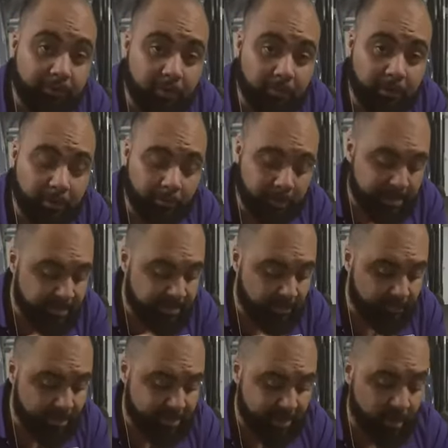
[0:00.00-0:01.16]
some little pieces of
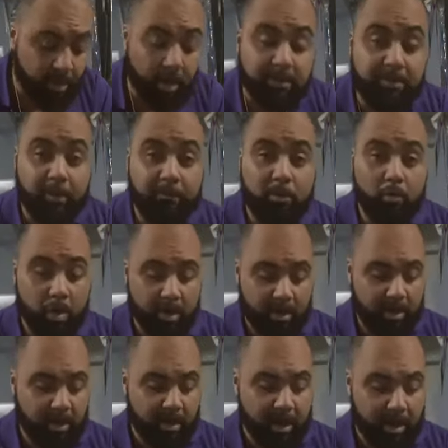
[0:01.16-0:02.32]
antenna on. So if you want
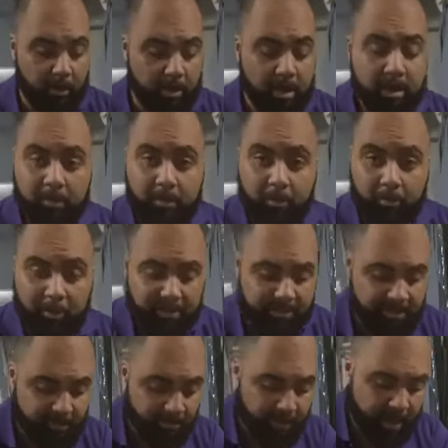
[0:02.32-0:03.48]
to cut out little
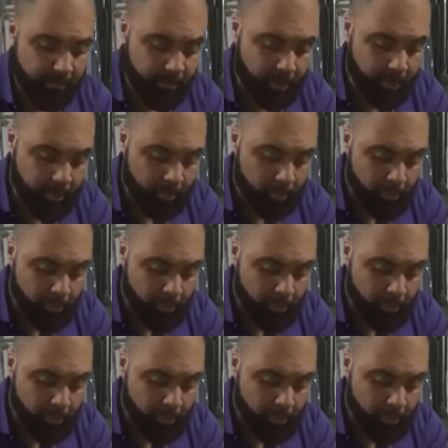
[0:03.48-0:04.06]
pieces of paper